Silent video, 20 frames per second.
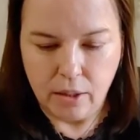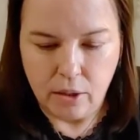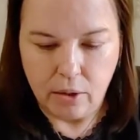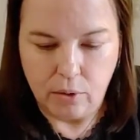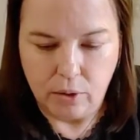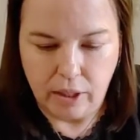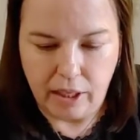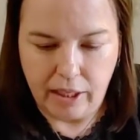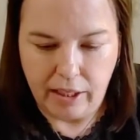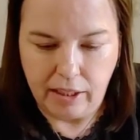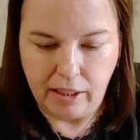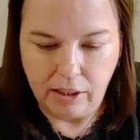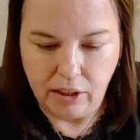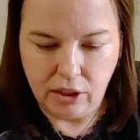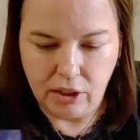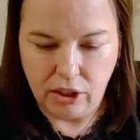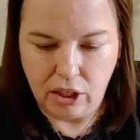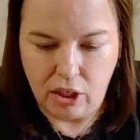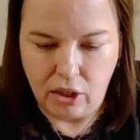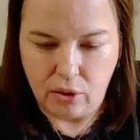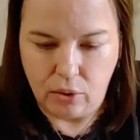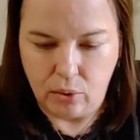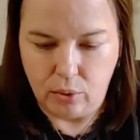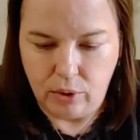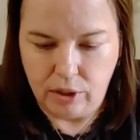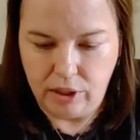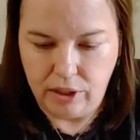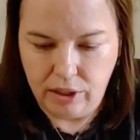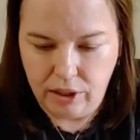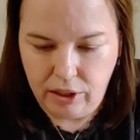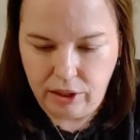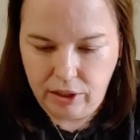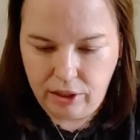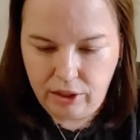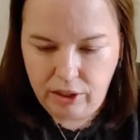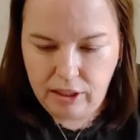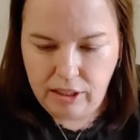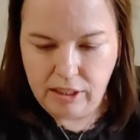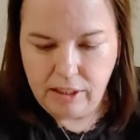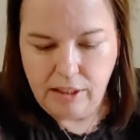Okay, so
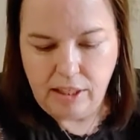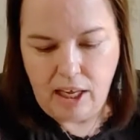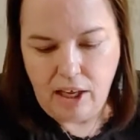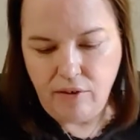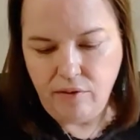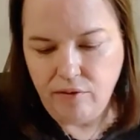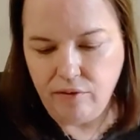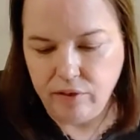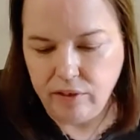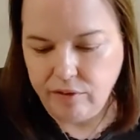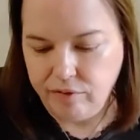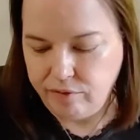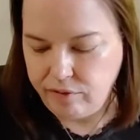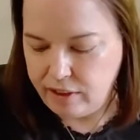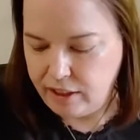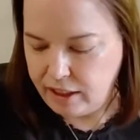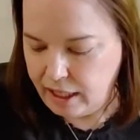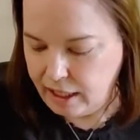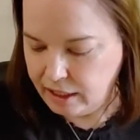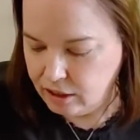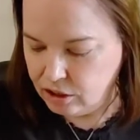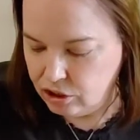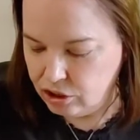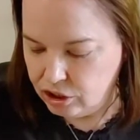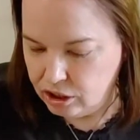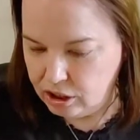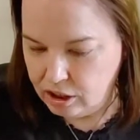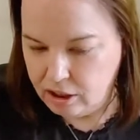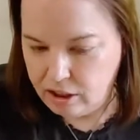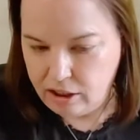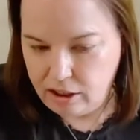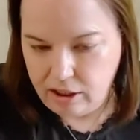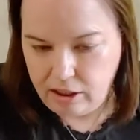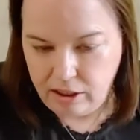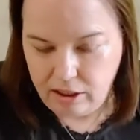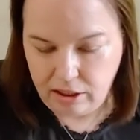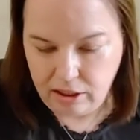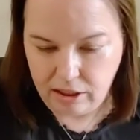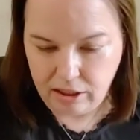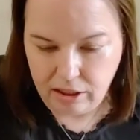self-reflection,
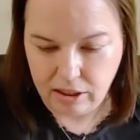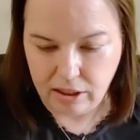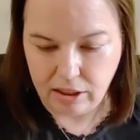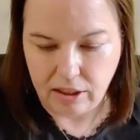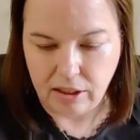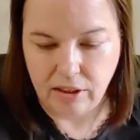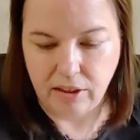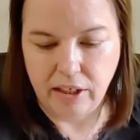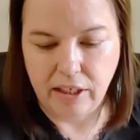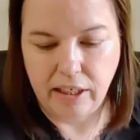all